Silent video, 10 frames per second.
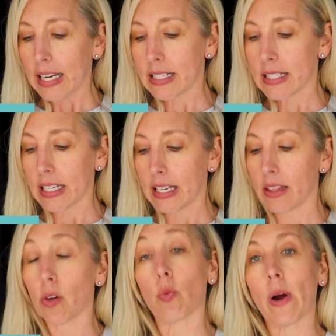It's
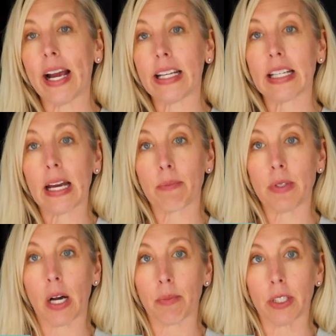in the right
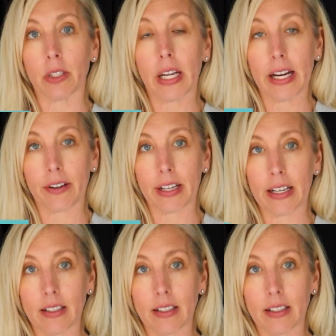abdominal area.